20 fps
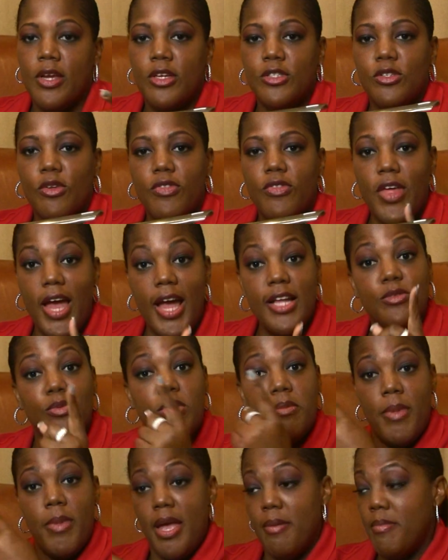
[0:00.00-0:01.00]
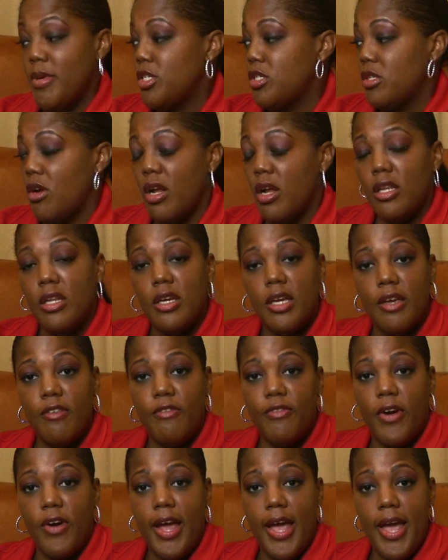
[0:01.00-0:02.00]
So that's what made me start looking
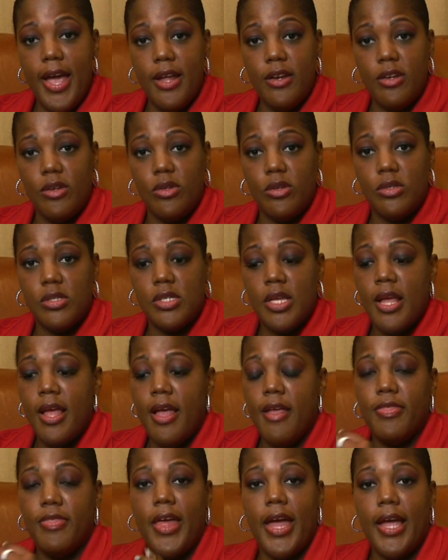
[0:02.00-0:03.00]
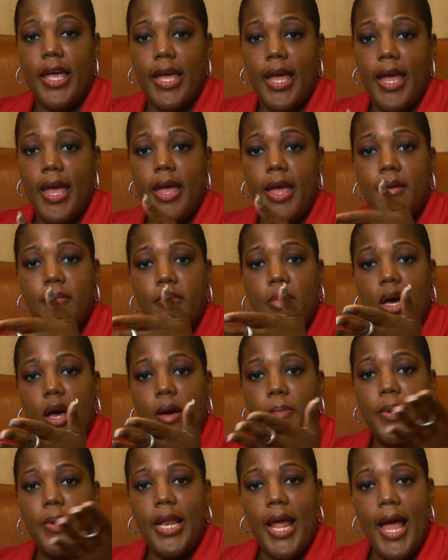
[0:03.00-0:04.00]
for handles that came
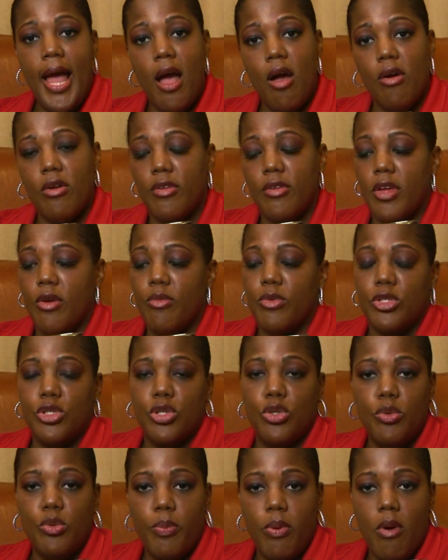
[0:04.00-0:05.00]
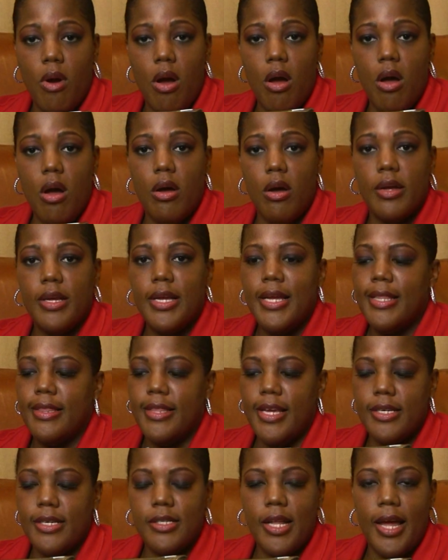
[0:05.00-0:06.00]
up and out, or they were two-pronged,
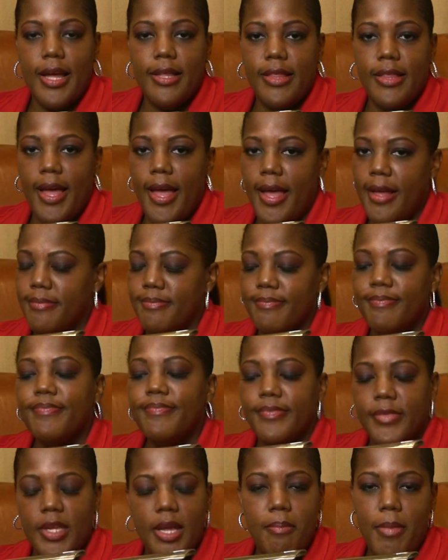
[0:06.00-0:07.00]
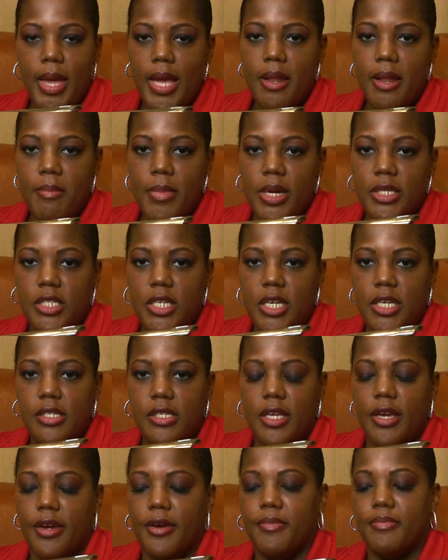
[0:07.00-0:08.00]
things like that. Made it much
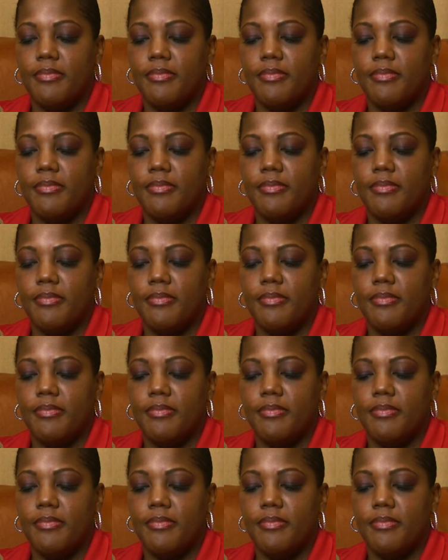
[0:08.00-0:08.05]
easier.